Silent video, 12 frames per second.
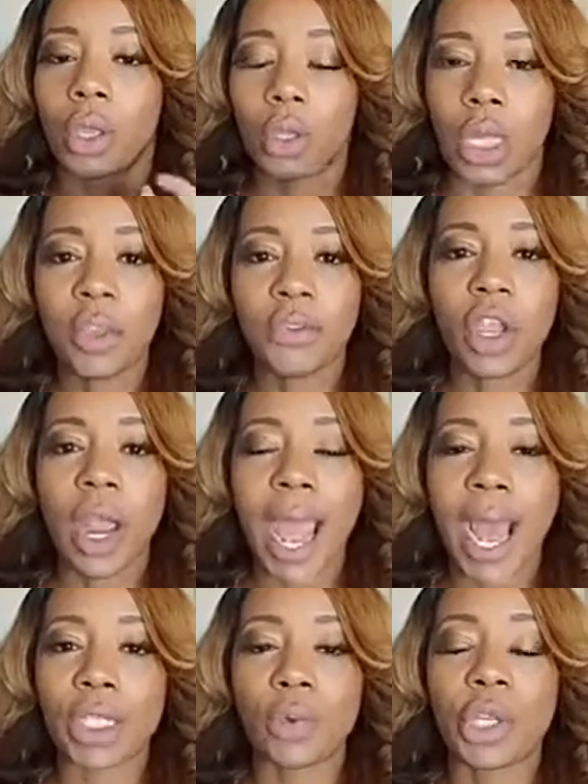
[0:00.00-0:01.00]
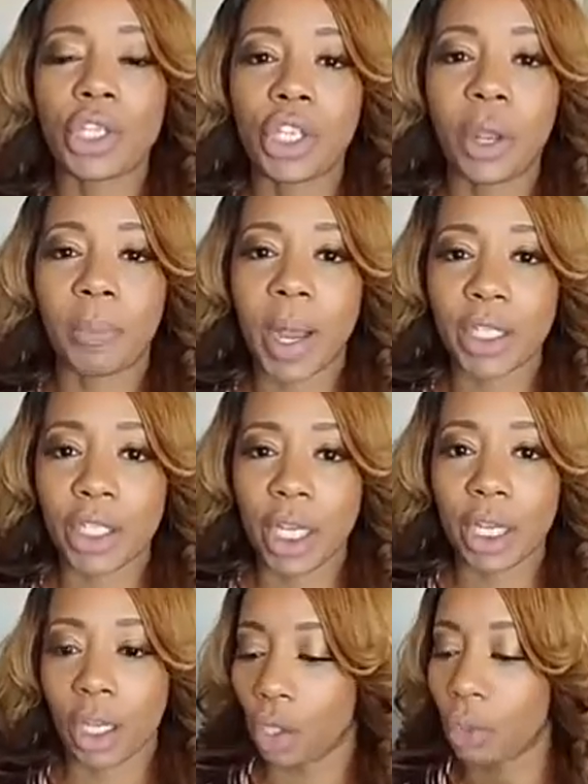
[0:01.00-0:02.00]
If you're asked what's your
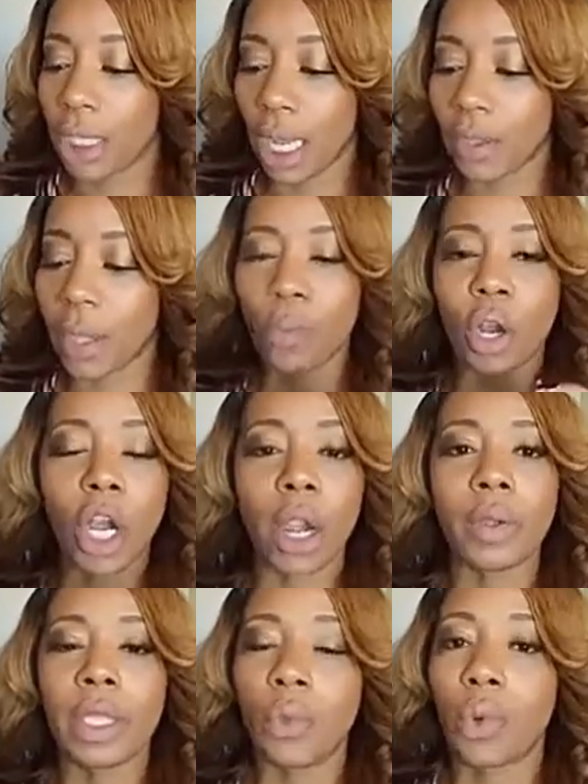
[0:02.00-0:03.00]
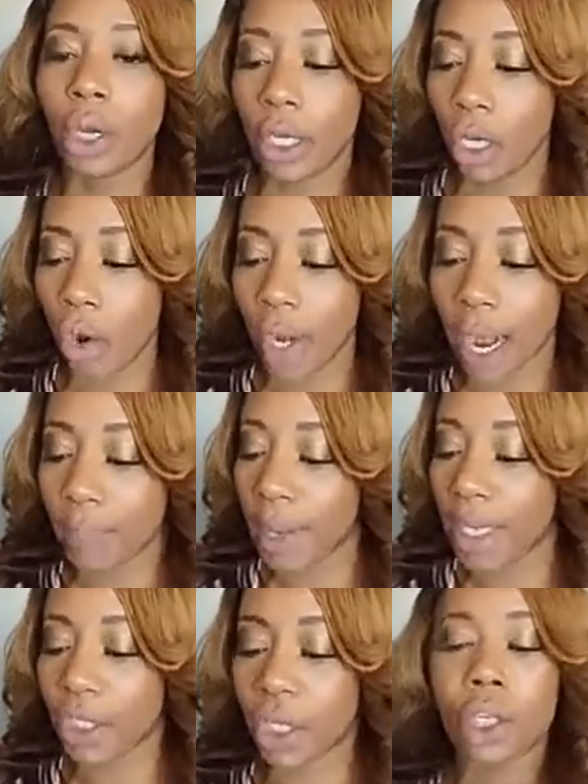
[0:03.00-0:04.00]
budget, you tell them we're currently working on our
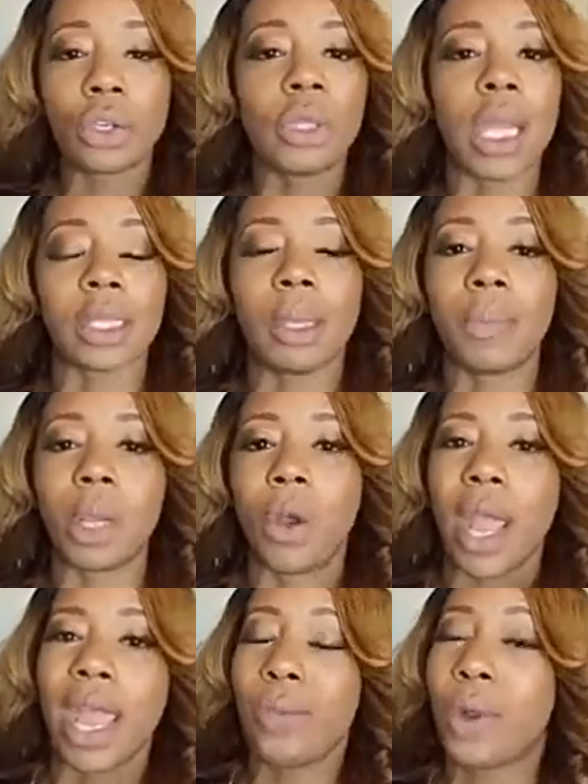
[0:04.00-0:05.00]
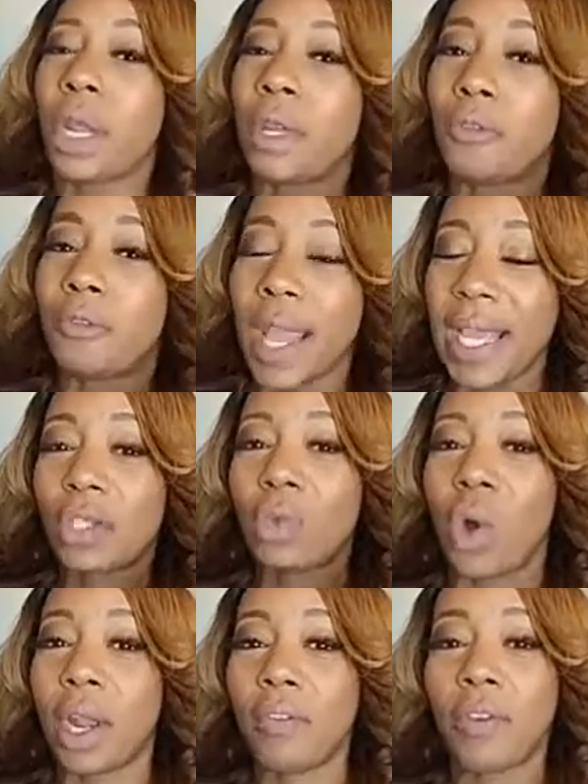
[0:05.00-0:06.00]
budget. You let them know, hey, we're in phase
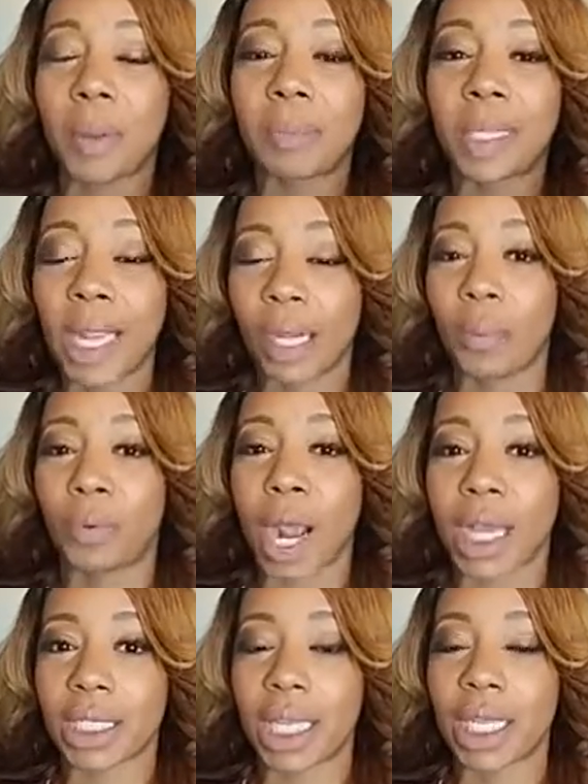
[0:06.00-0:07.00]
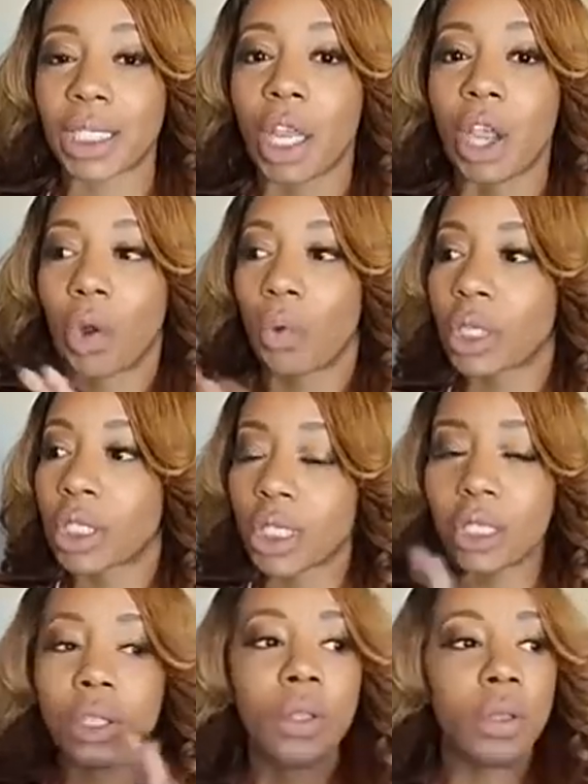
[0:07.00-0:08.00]
1 of our planning process. We're
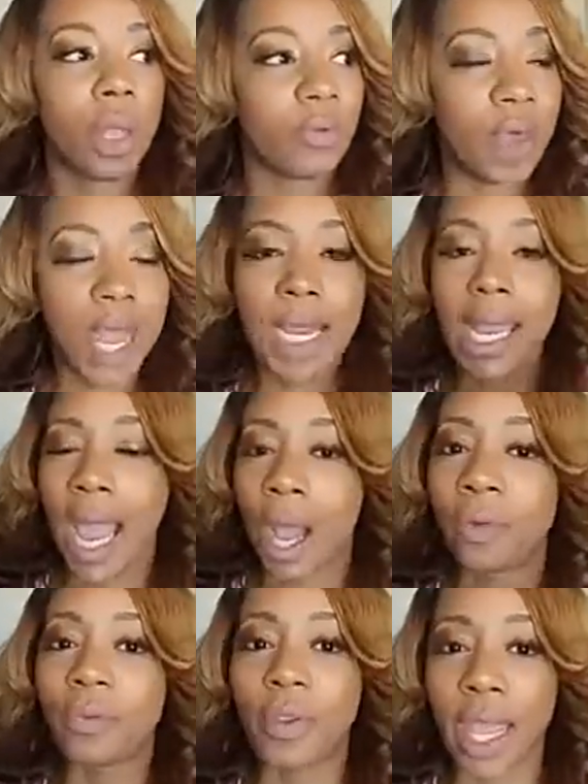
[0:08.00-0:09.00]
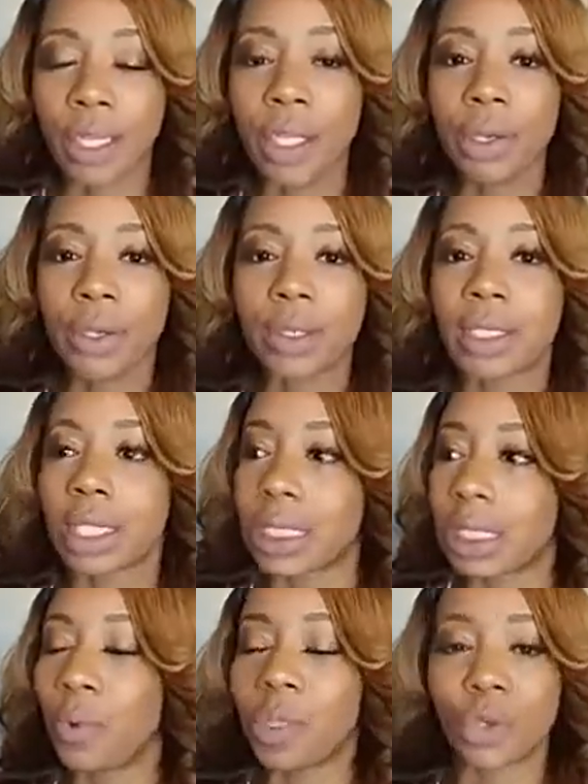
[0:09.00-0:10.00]
still vetting out venues to
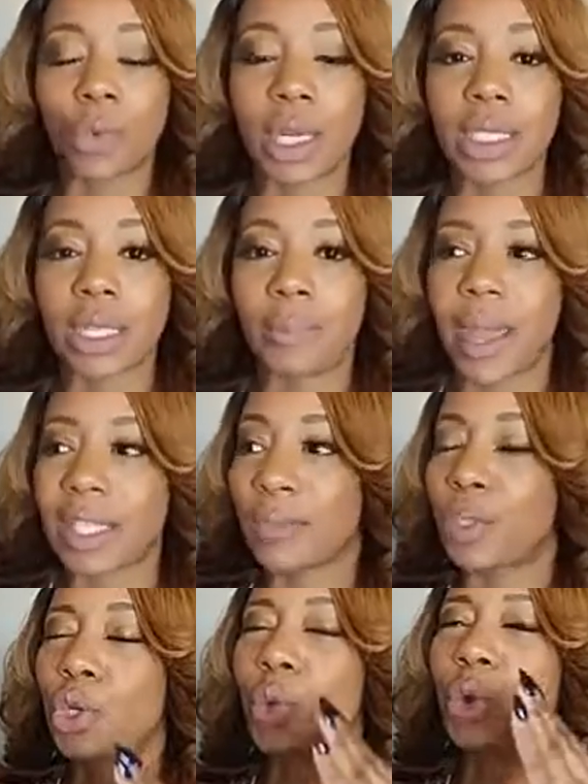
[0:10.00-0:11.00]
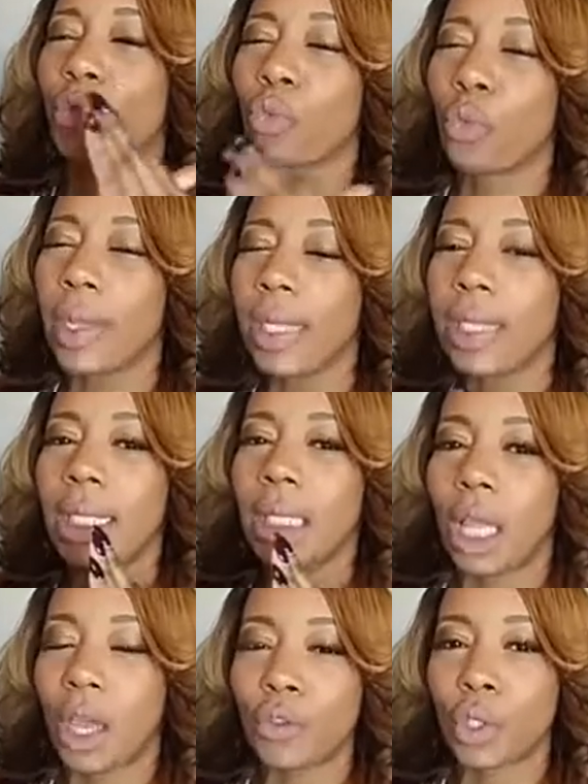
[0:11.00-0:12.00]
see which one is the best, but you would really
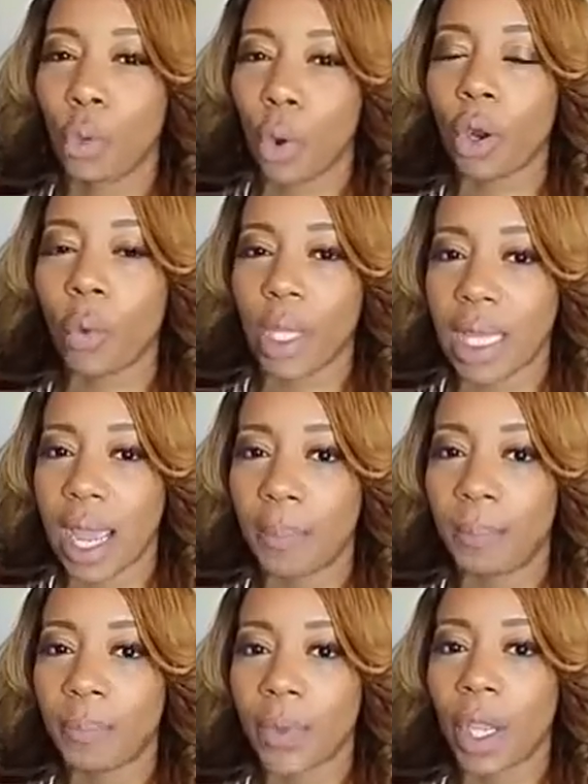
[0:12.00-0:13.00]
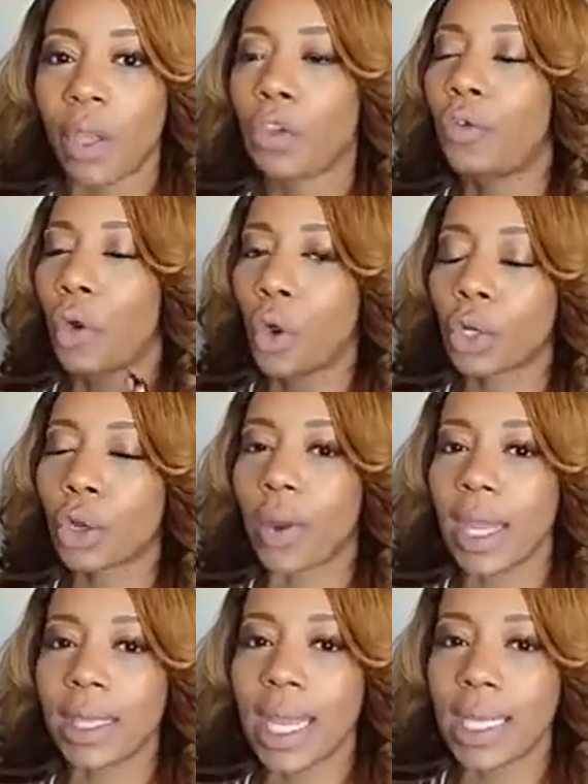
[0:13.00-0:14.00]
love to work with them. You've heard
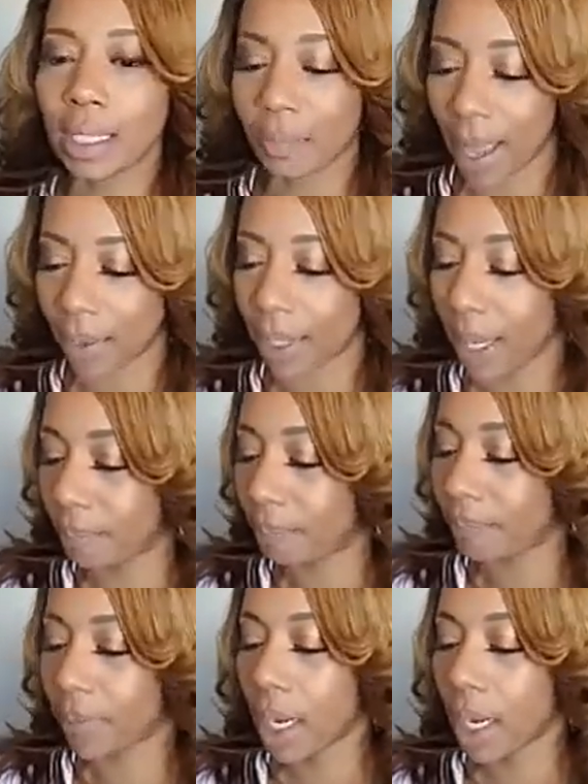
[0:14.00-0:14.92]
great things about them.